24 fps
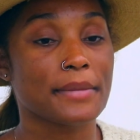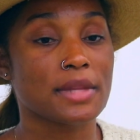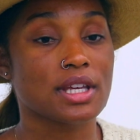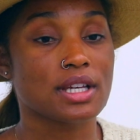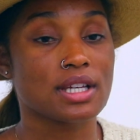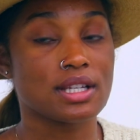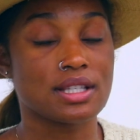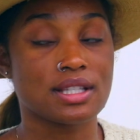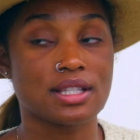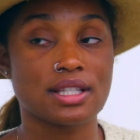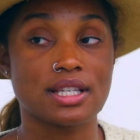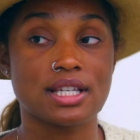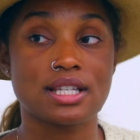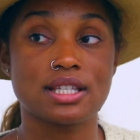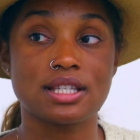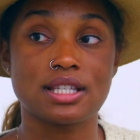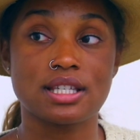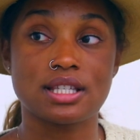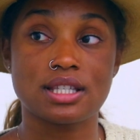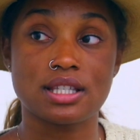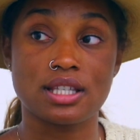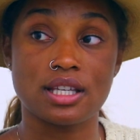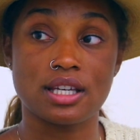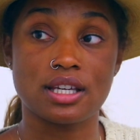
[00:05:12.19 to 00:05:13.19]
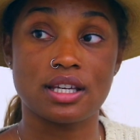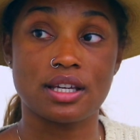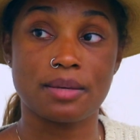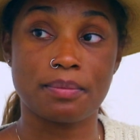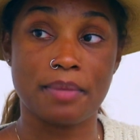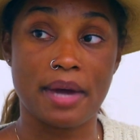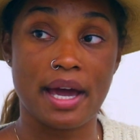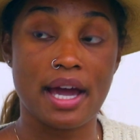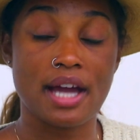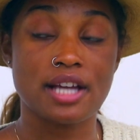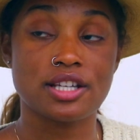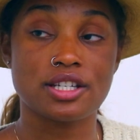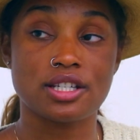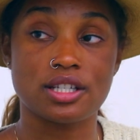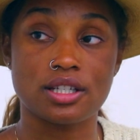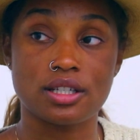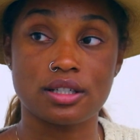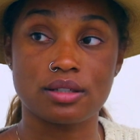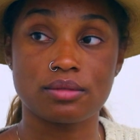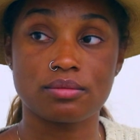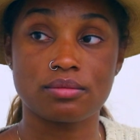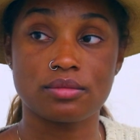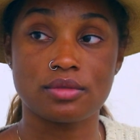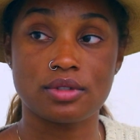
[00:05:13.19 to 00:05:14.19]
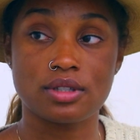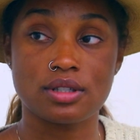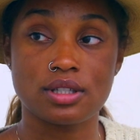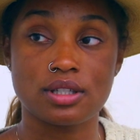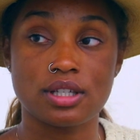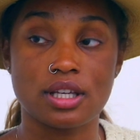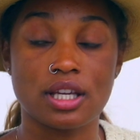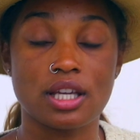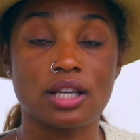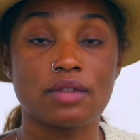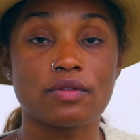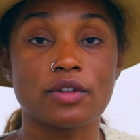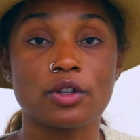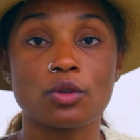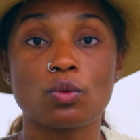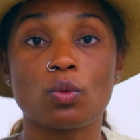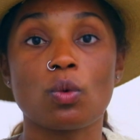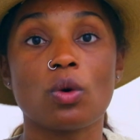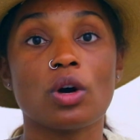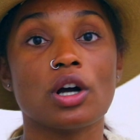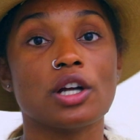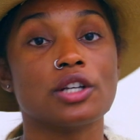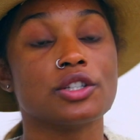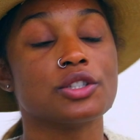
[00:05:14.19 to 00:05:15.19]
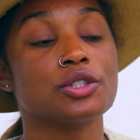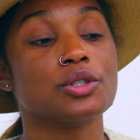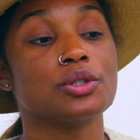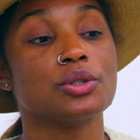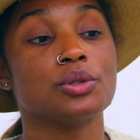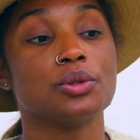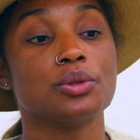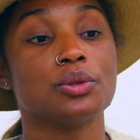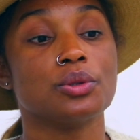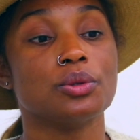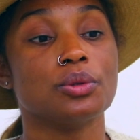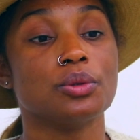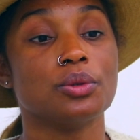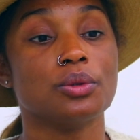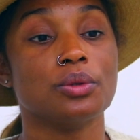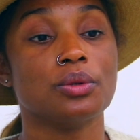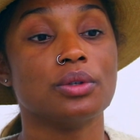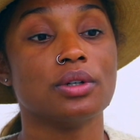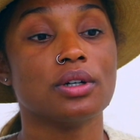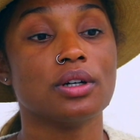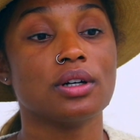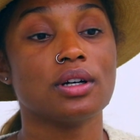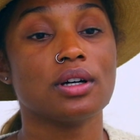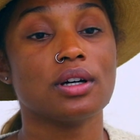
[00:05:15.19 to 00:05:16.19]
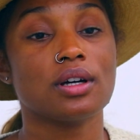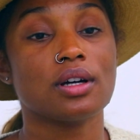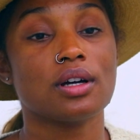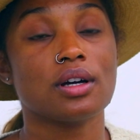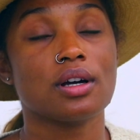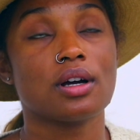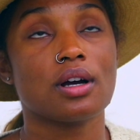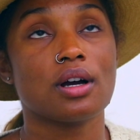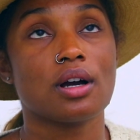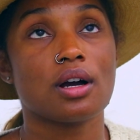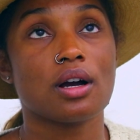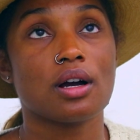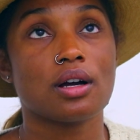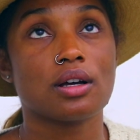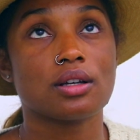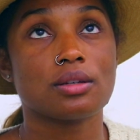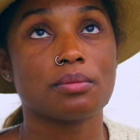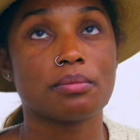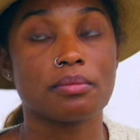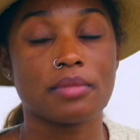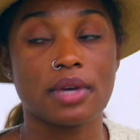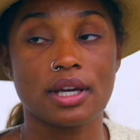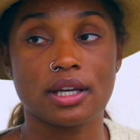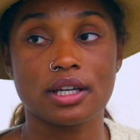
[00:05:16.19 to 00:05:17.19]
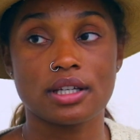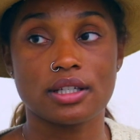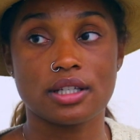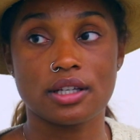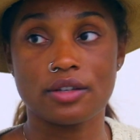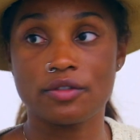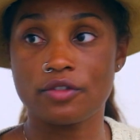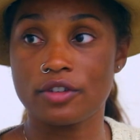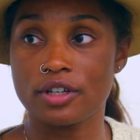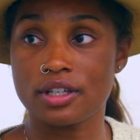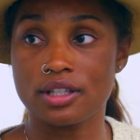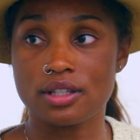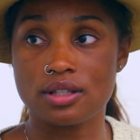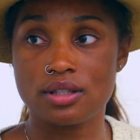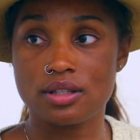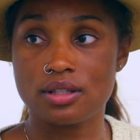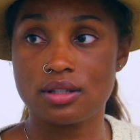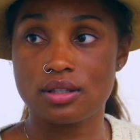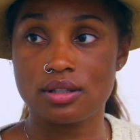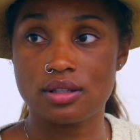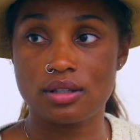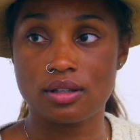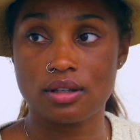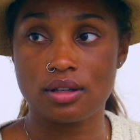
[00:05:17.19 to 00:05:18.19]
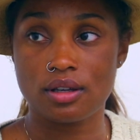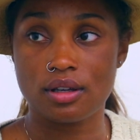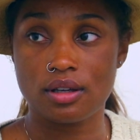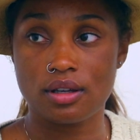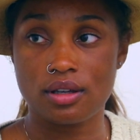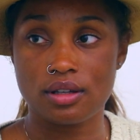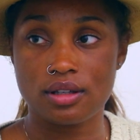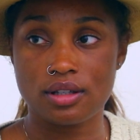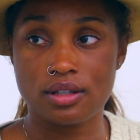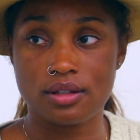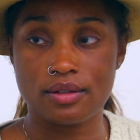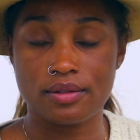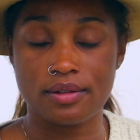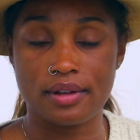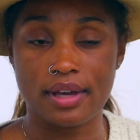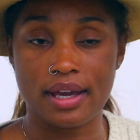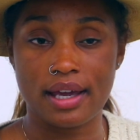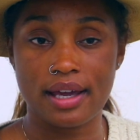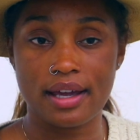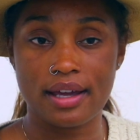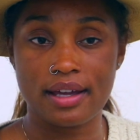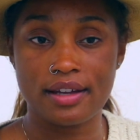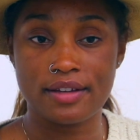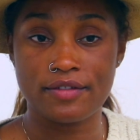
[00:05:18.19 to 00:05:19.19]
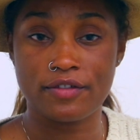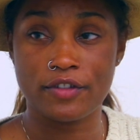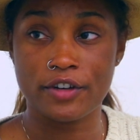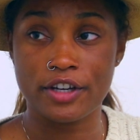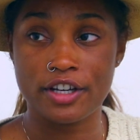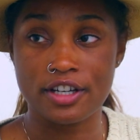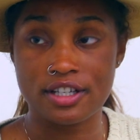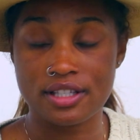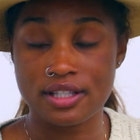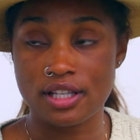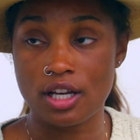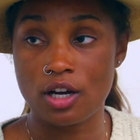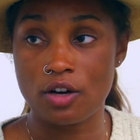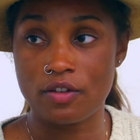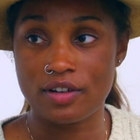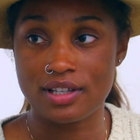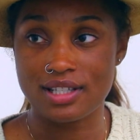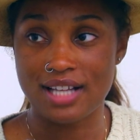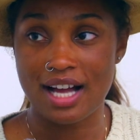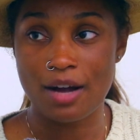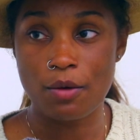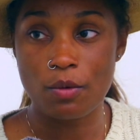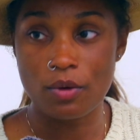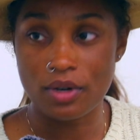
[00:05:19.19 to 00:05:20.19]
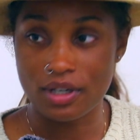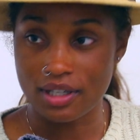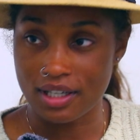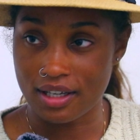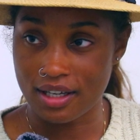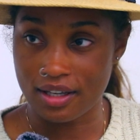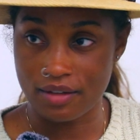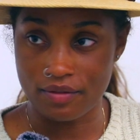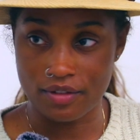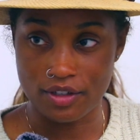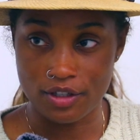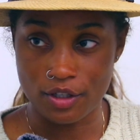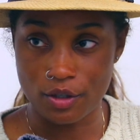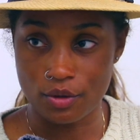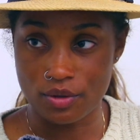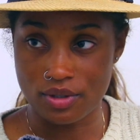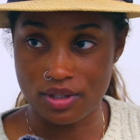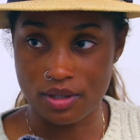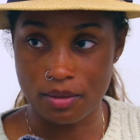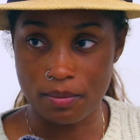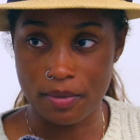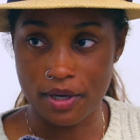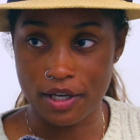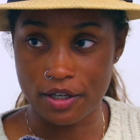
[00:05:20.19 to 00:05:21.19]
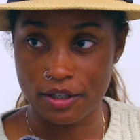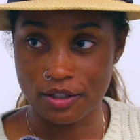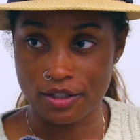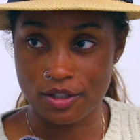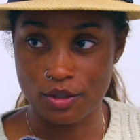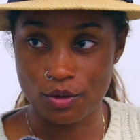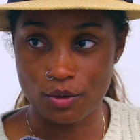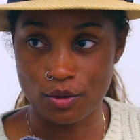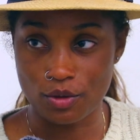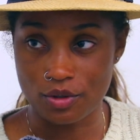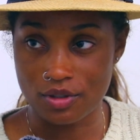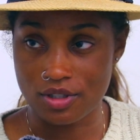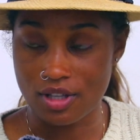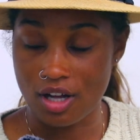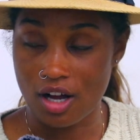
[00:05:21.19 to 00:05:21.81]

consistency and passion to even want to make a difference. And for yourself, because I want to even use the better tools